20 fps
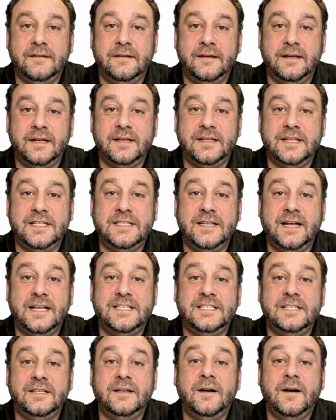In this
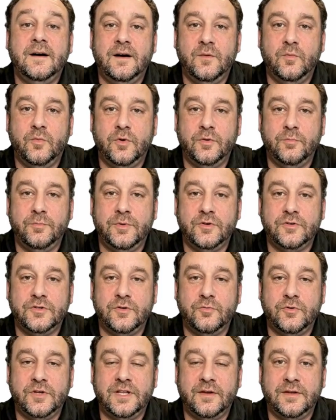lesson, we'll build a
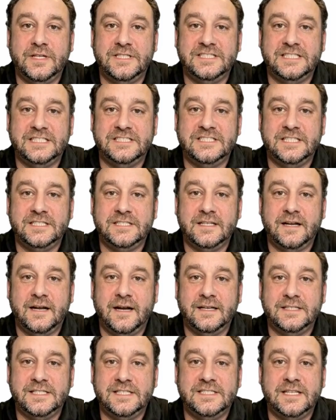real assistant
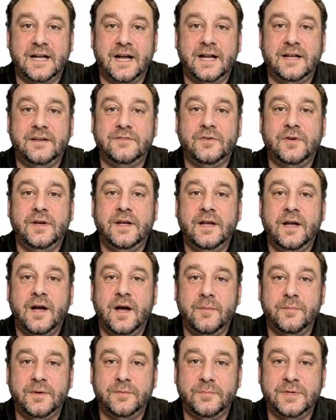designed for a
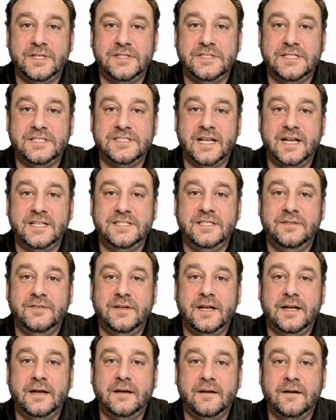common business
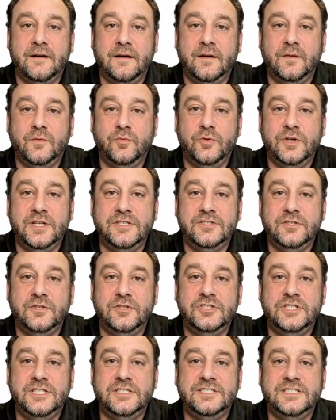activity,
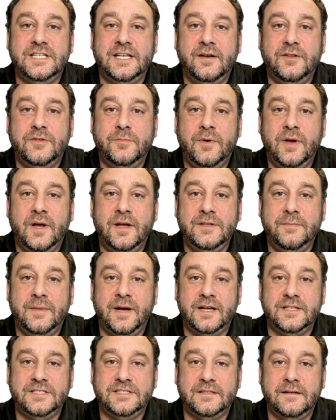researching sales
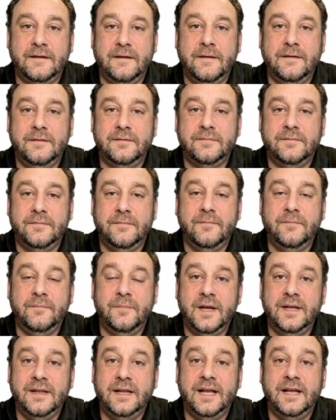prospects.
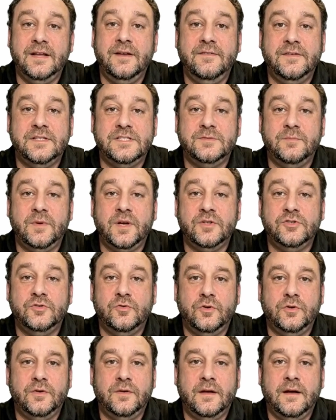By the end of this
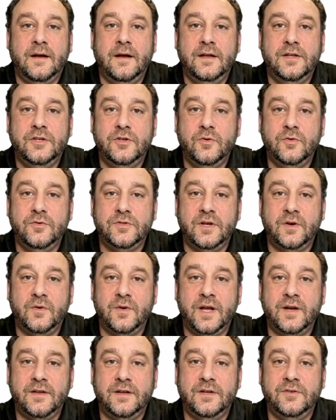module, you'll know
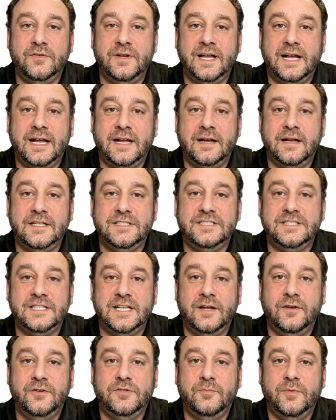how to create a
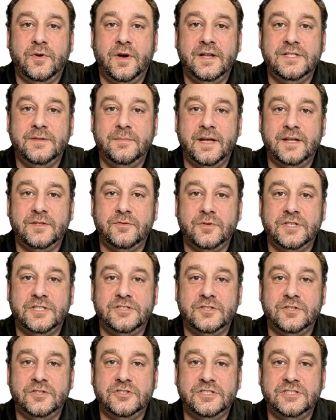sales prospect
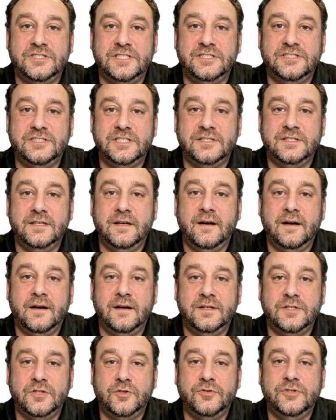research assistant
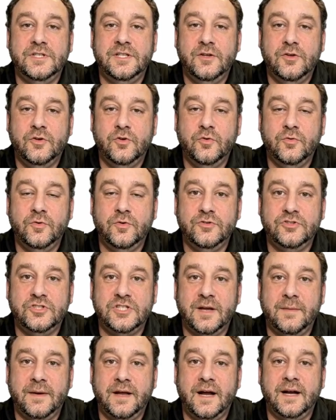using Google
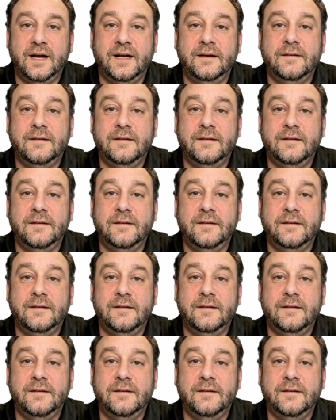Gemini.